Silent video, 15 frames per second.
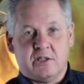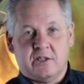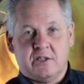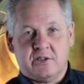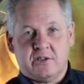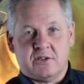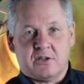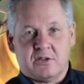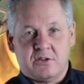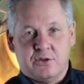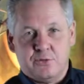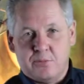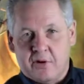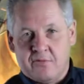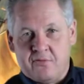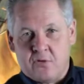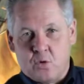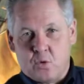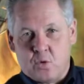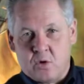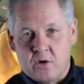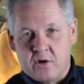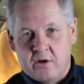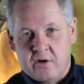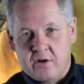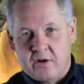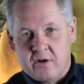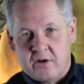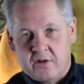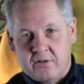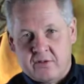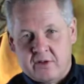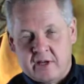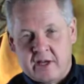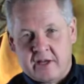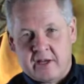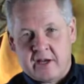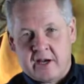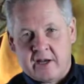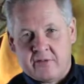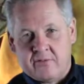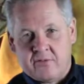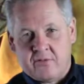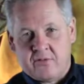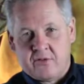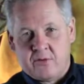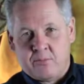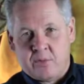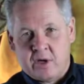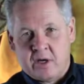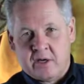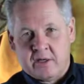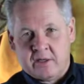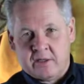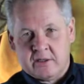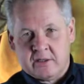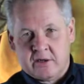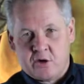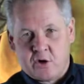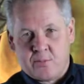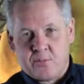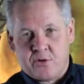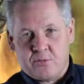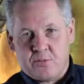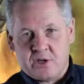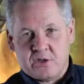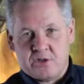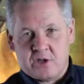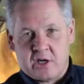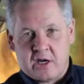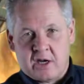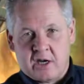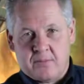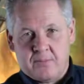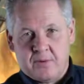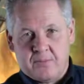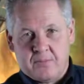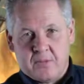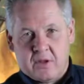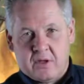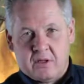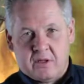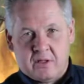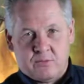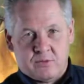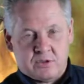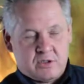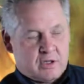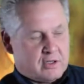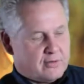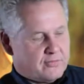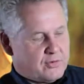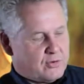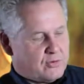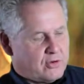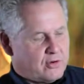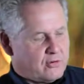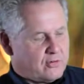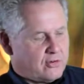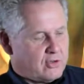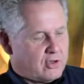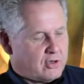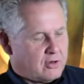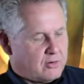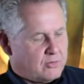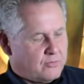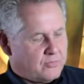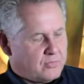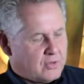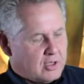Now, this is a 2x4 that I got from a carpenter bee job that was done a few years ago,